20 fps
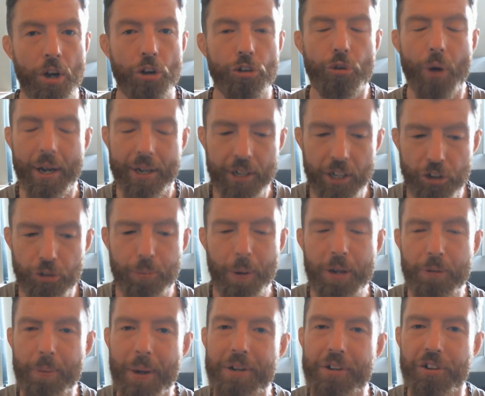So I could
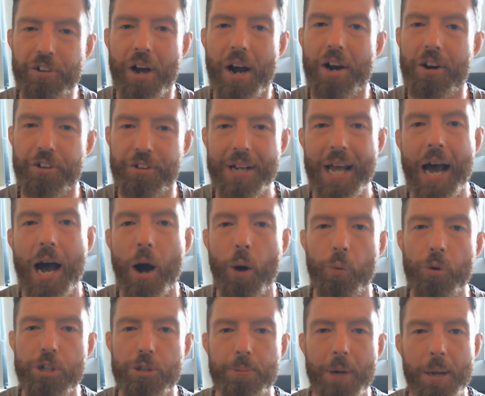express my desires now,
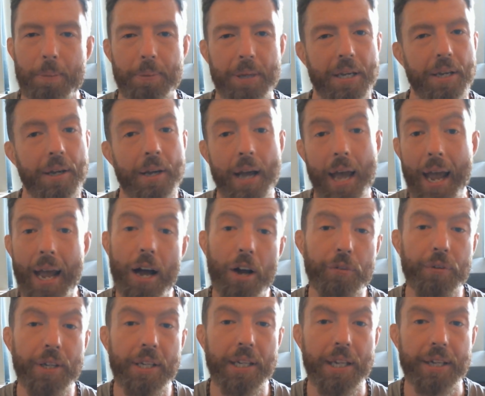which might be, hey,
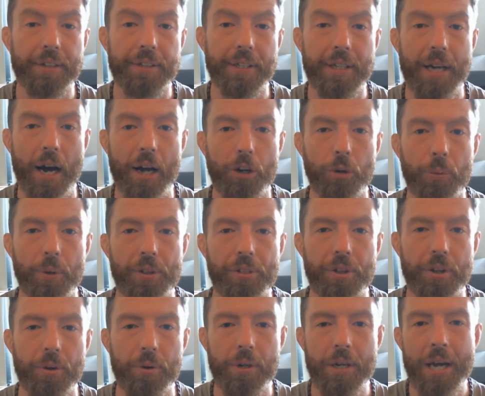I'd really like to cuddle with
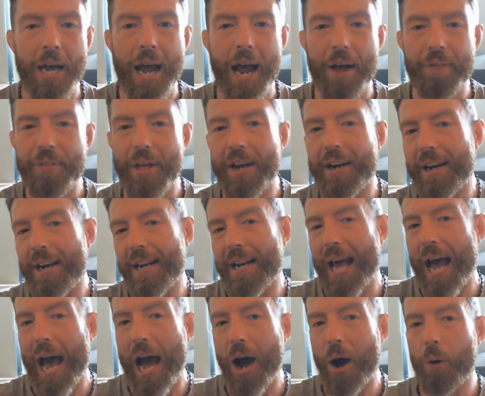you. And then in
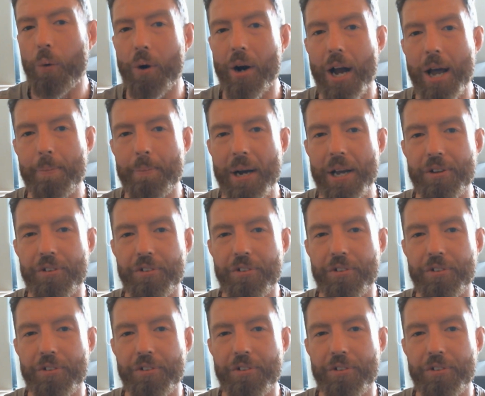an hour I might